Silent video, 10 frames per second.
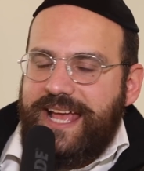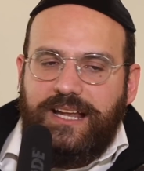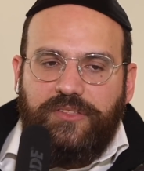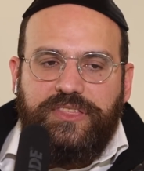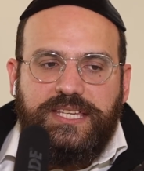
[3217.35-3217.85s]

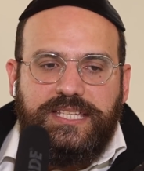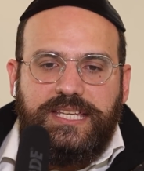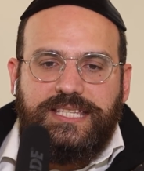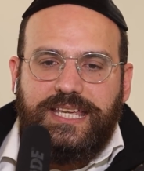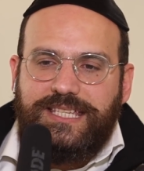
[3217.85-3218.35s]
Now, this
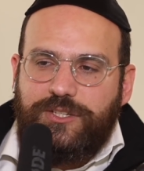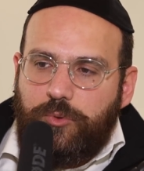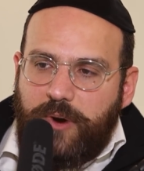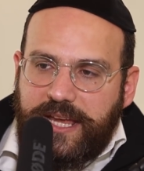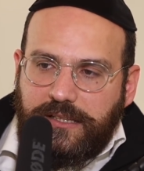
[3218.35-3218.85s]
is
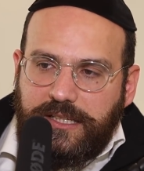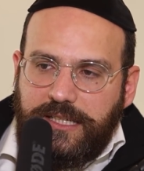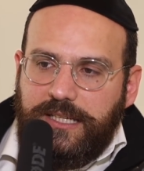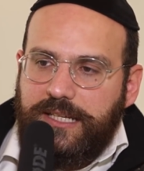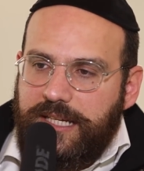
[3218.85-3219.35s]

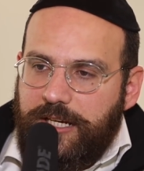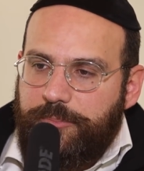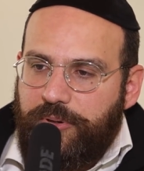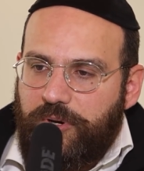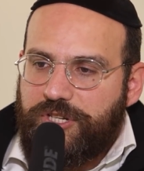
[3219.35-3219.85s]
Israeli
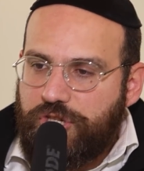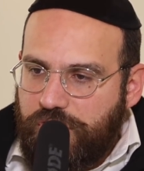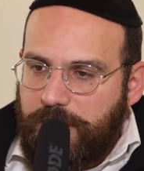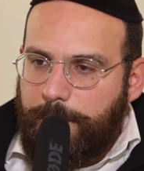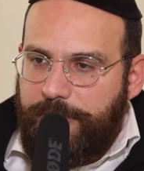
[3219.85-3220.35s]
airport
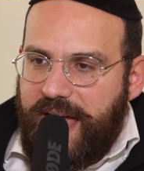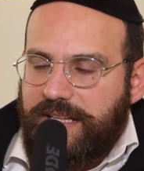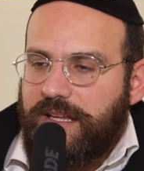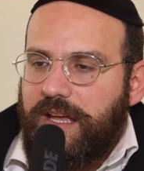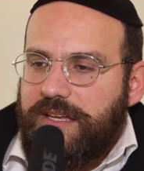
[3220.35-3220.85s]
Shin
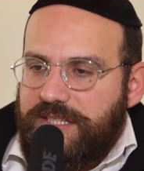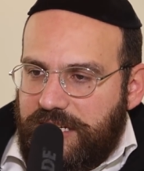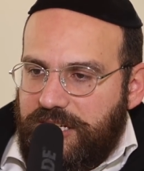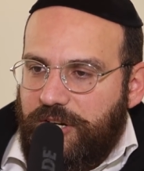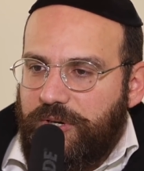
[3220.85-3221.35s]
Bet
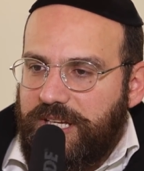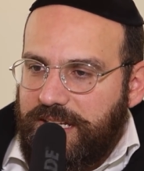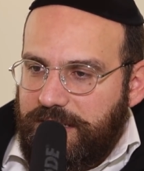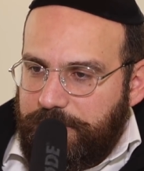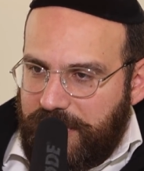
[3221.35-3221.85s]

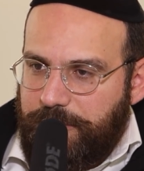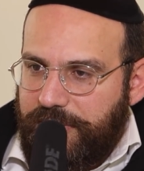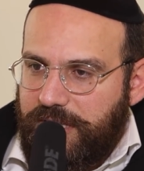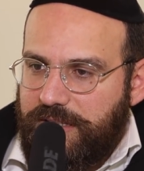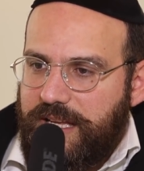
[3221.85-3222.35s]
security people.